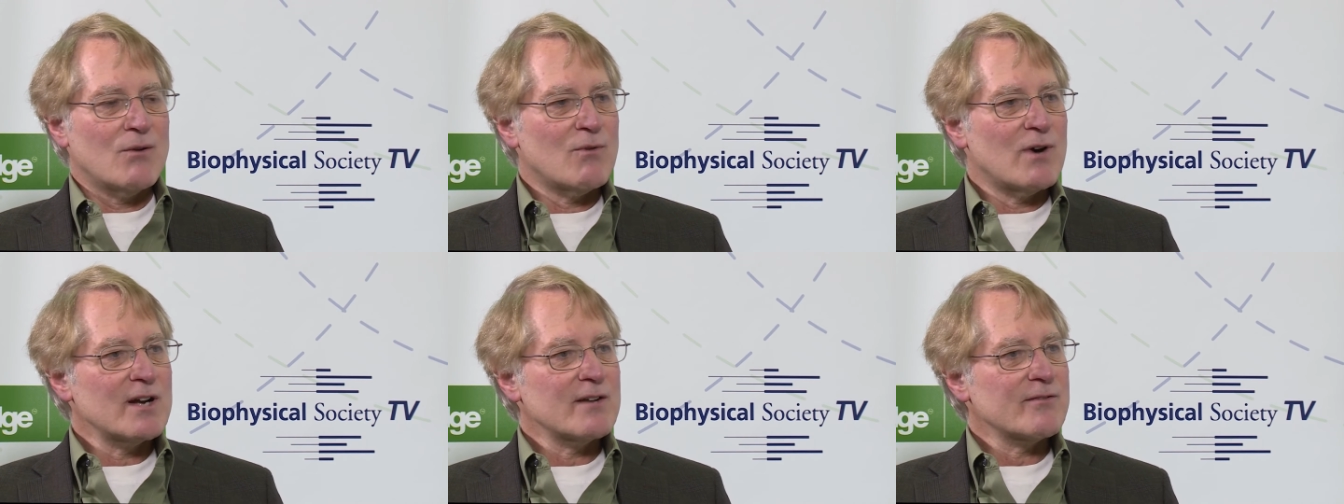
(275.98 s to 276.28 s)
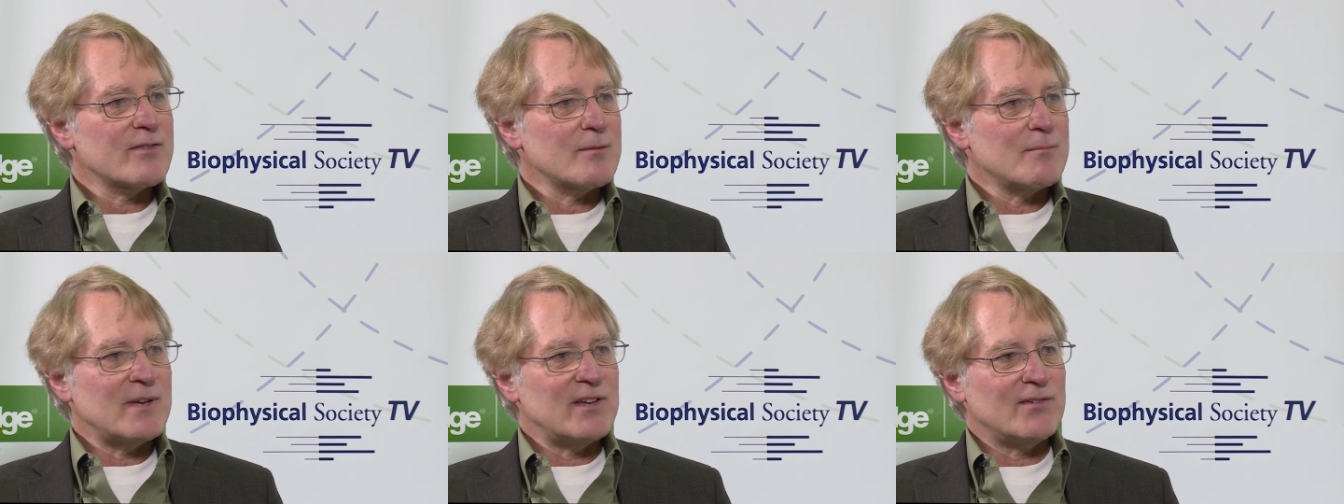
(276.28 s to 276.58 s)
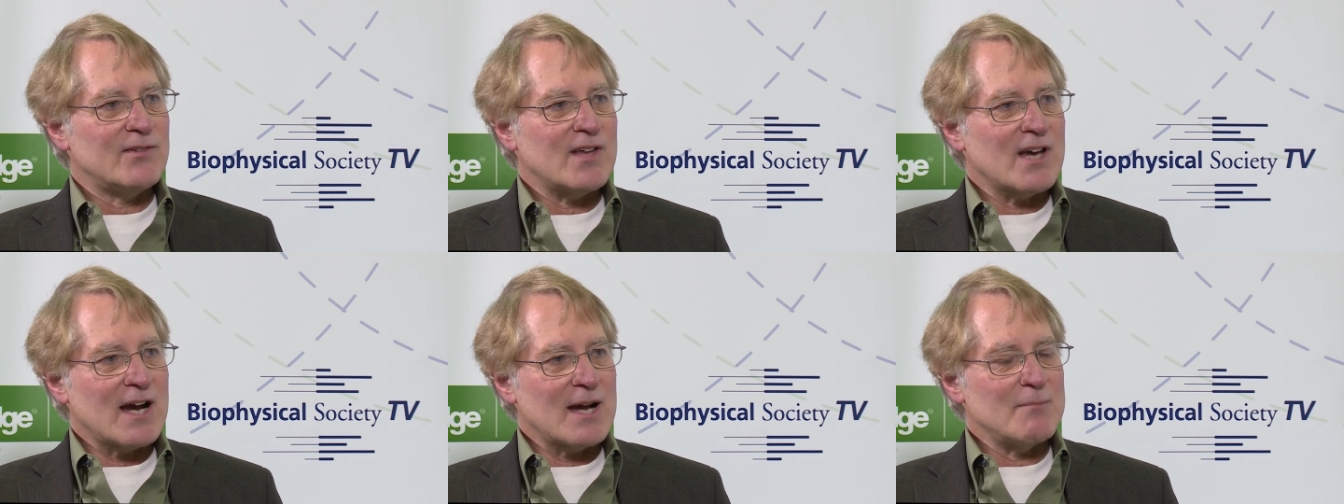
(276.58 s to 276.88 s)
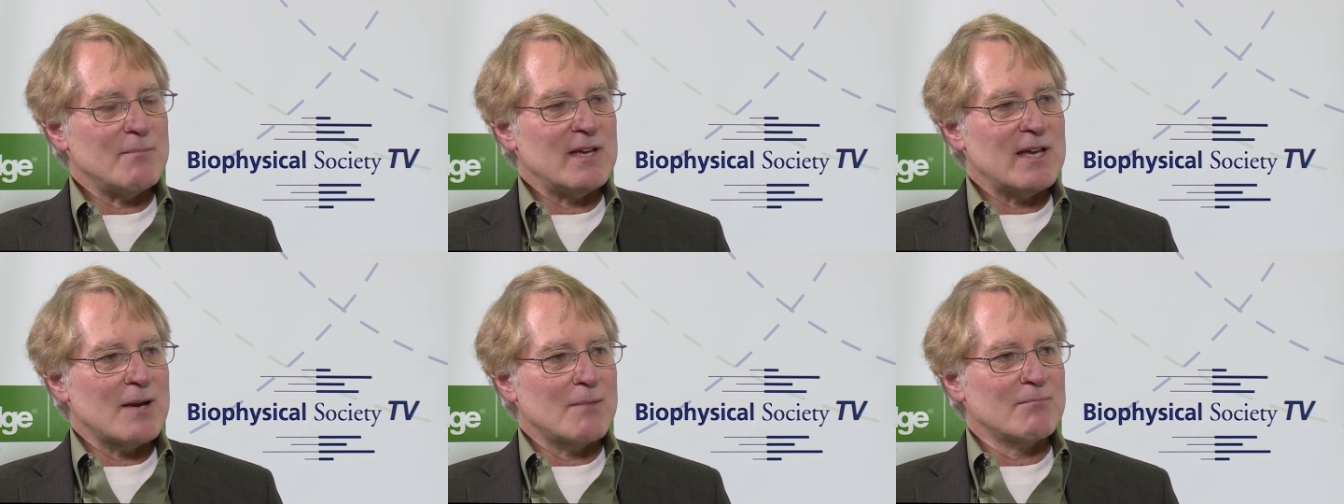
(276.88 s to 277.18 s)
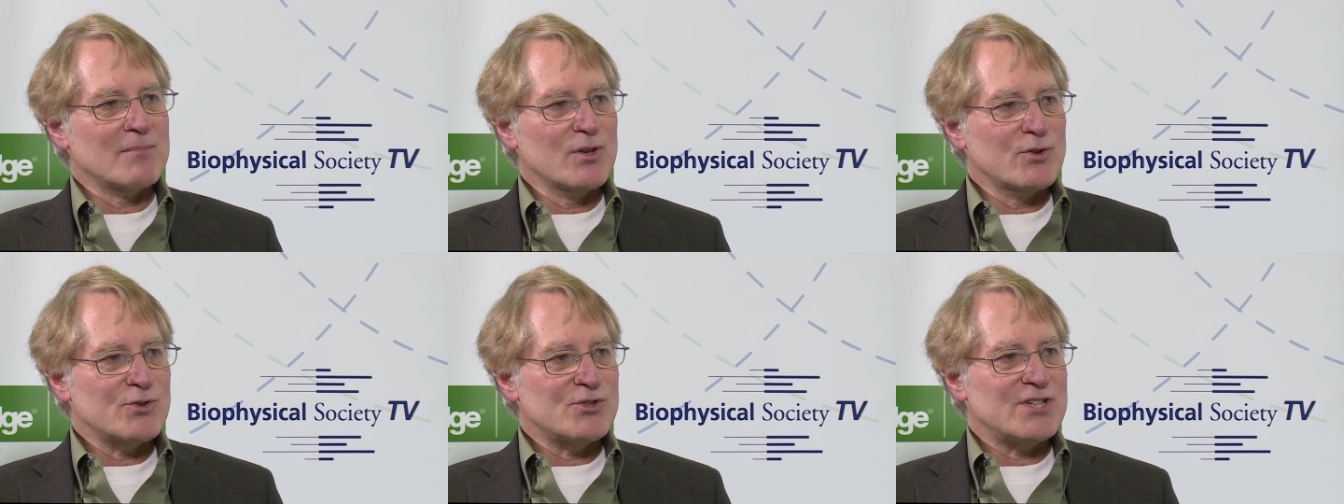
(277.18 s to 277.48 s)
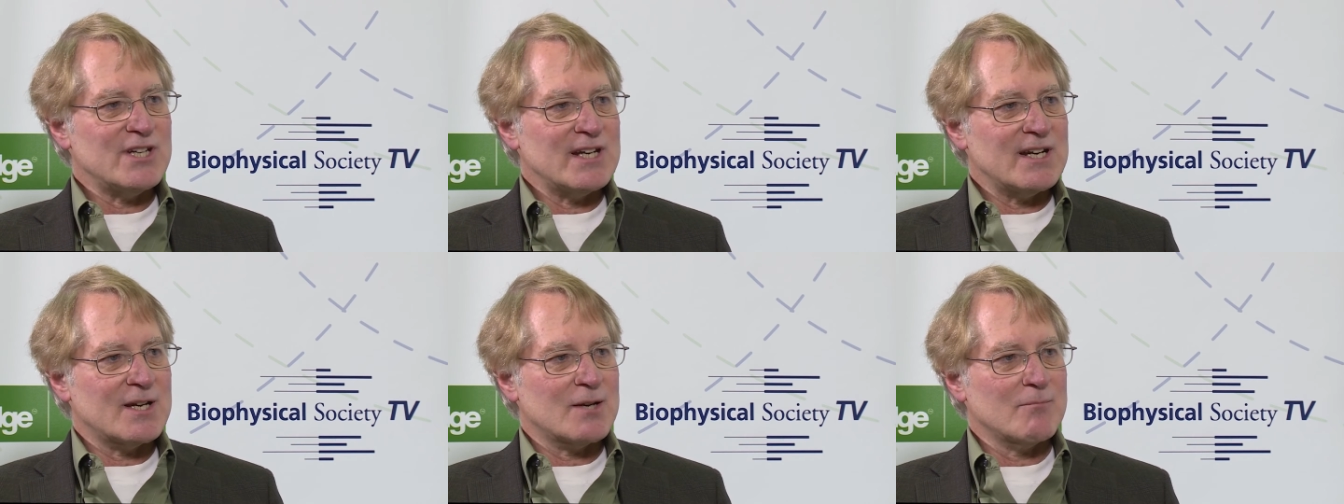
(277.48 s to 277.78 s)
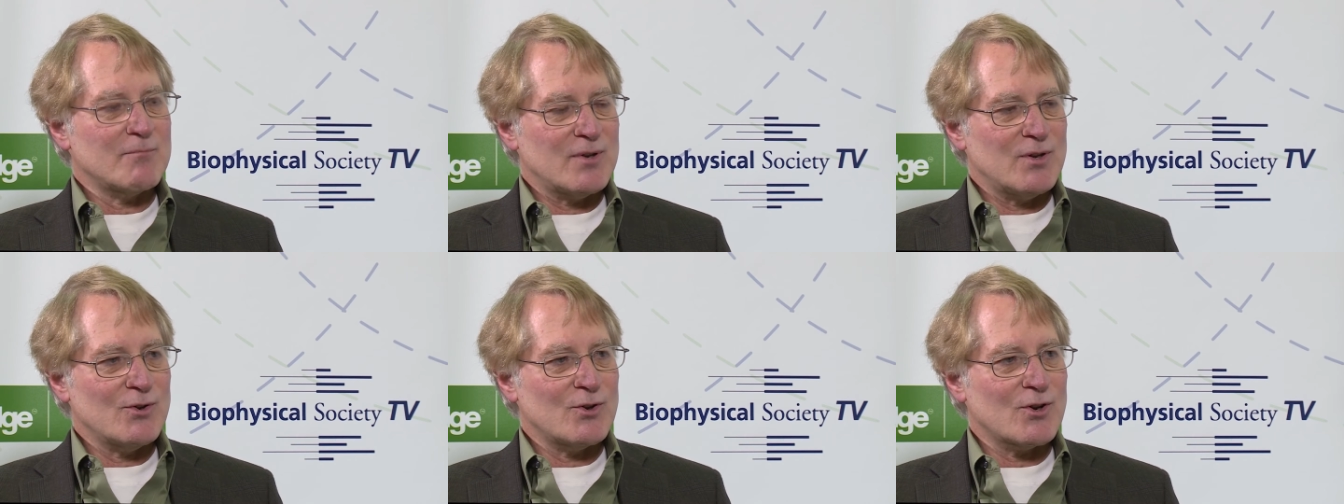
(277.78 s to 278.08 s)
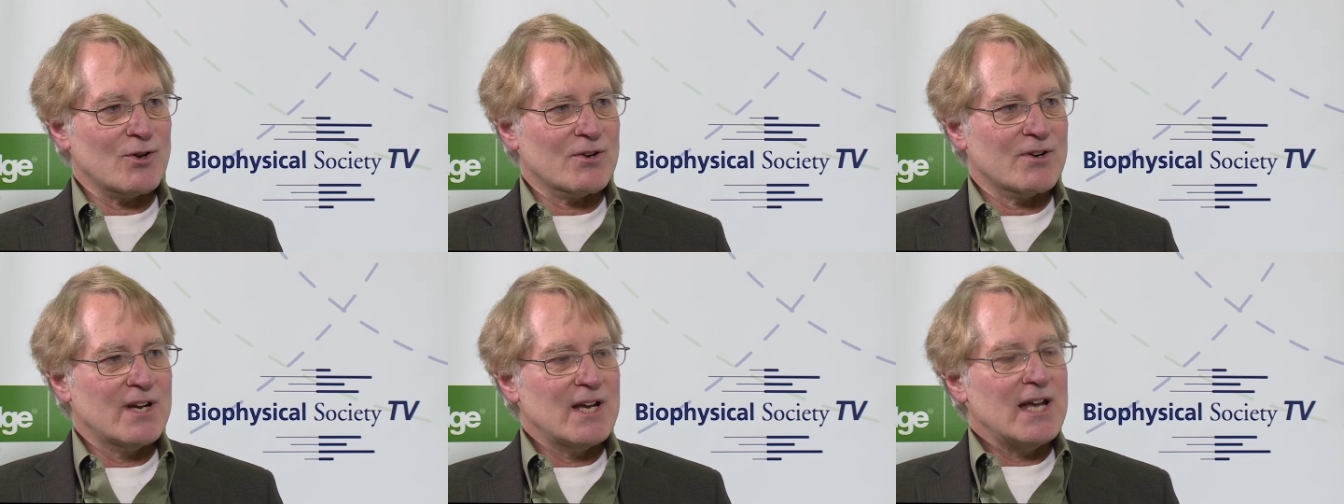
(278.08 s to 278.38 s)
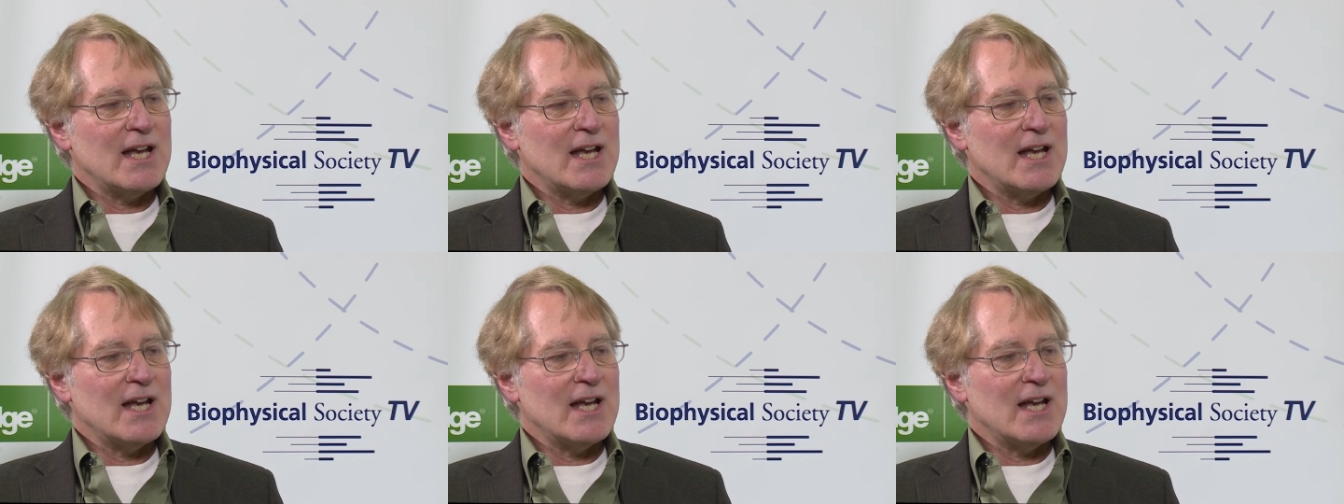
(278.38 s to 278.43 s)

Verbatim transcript: One of them is the IBM Blue Gene computer.